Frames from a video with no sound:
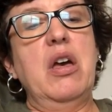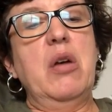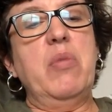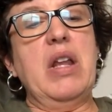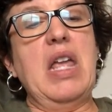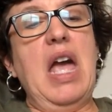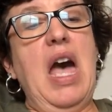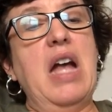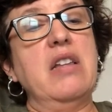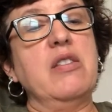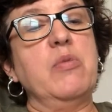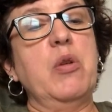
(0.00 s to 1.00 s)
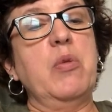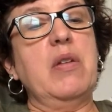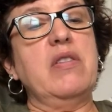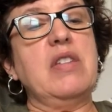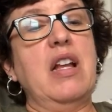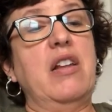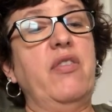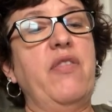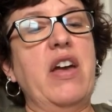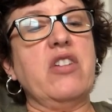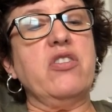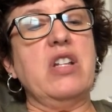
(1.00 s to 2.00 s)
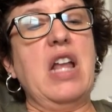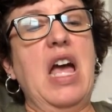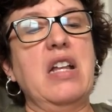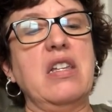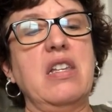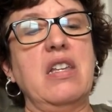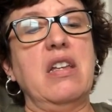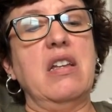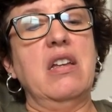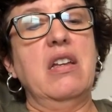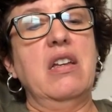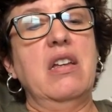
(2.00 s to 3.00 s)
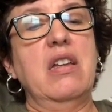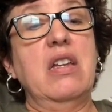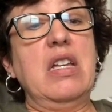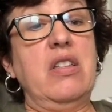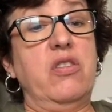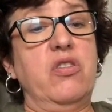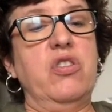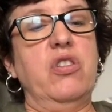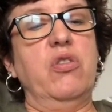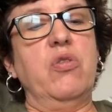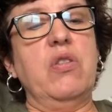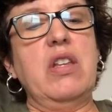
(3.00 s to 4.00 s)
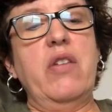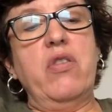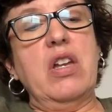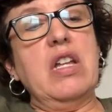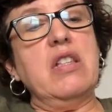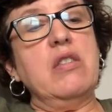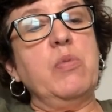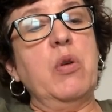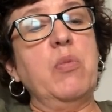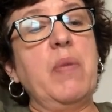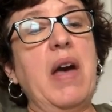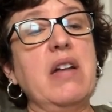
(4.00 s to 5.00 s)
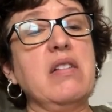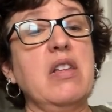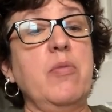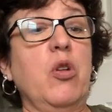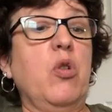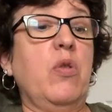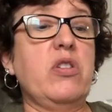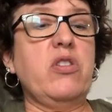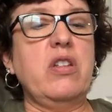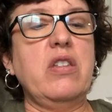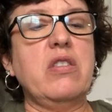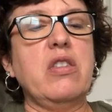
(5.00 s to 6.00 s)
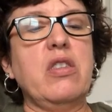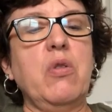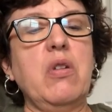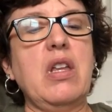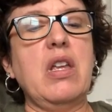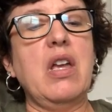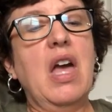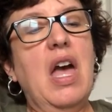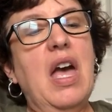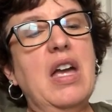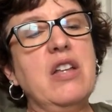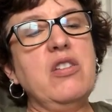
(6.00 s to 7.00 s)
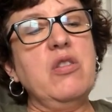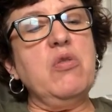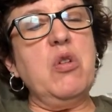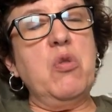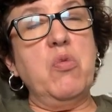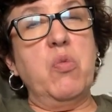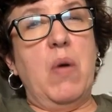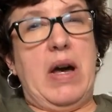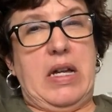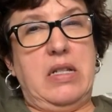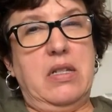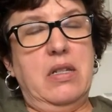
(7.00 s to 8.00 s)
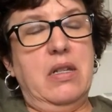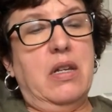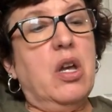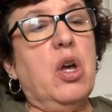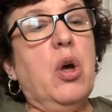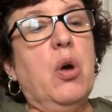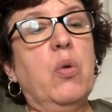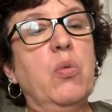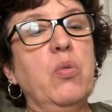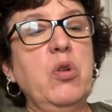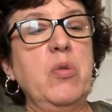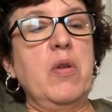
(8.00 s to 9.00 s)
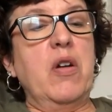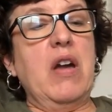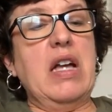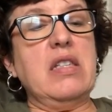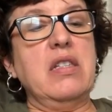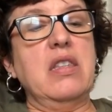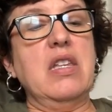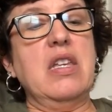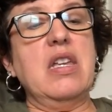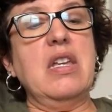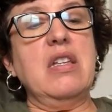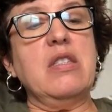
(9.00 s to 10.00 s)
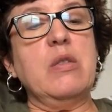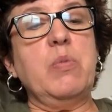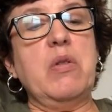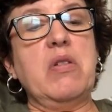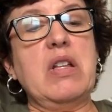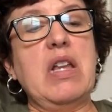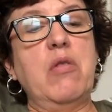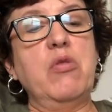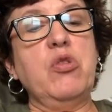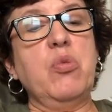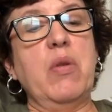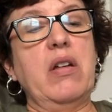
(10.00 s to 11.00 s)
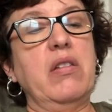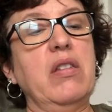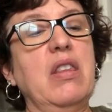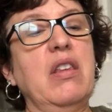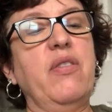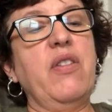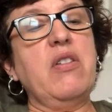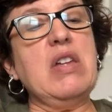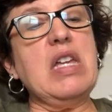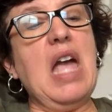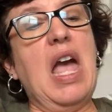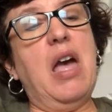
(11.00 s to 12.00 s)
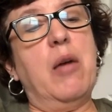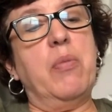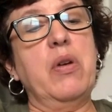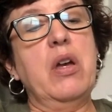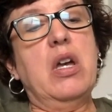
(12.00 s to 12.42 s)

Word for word: But he had his moment of satisfaction, hadn't he? His children never again spoke back to him or questioned his authority. And do you know what? Rumor has it the king's spirit now dwells at this very camp,